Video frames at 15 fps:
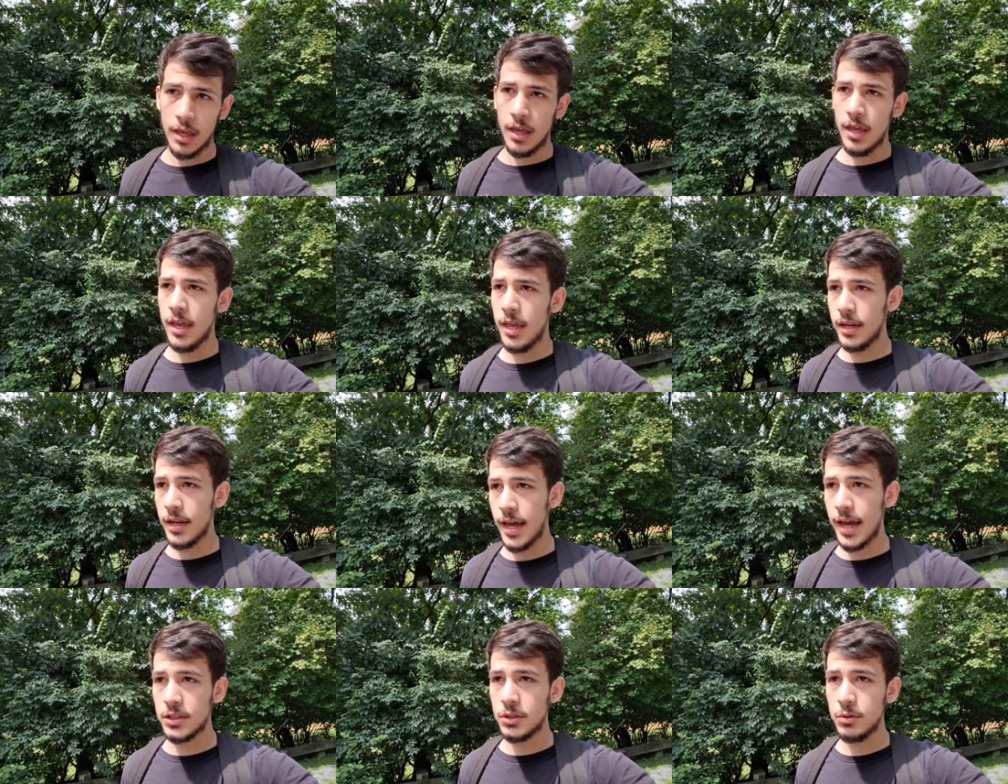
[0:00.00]
And
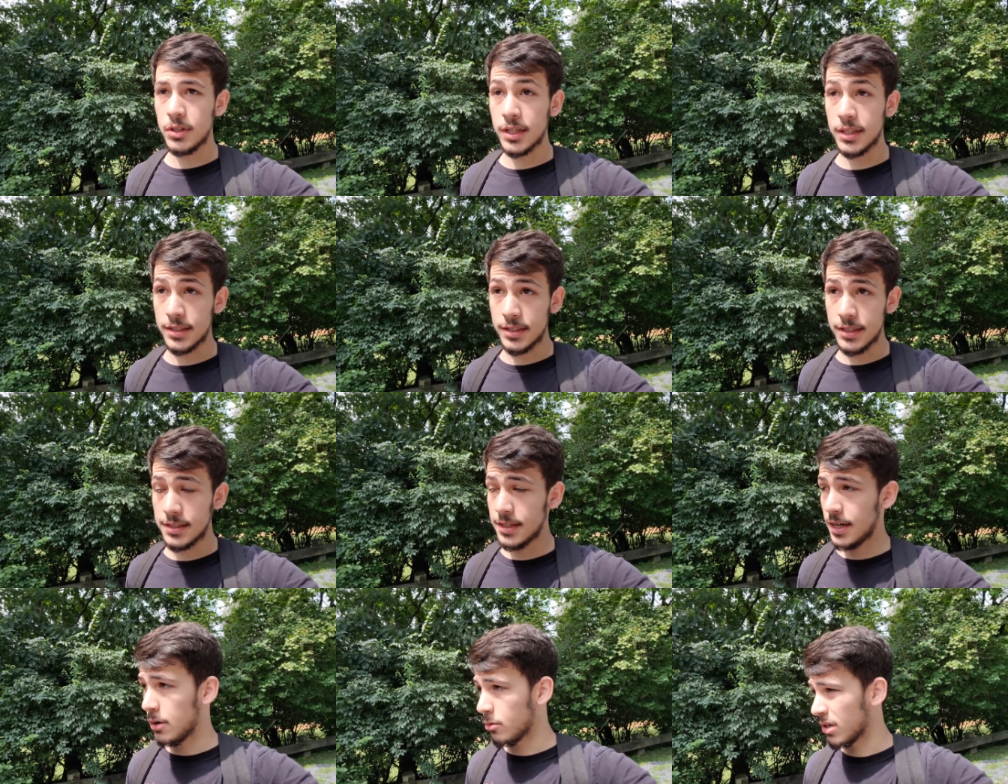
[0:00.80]
as you can see
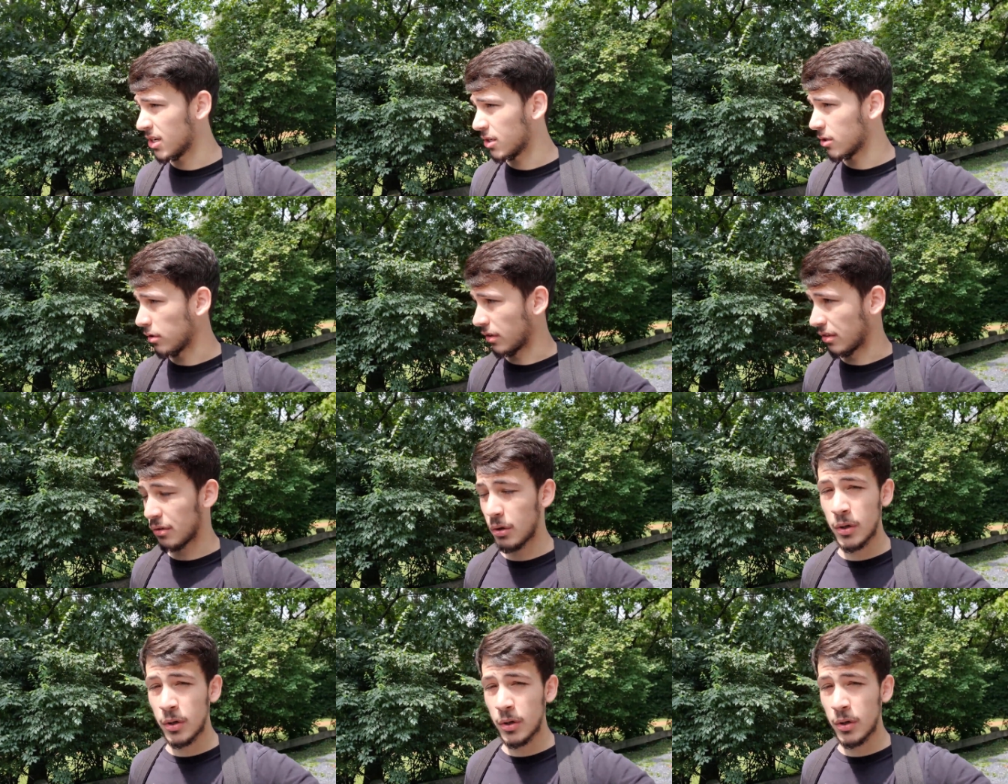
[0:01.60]
today, we're going to go through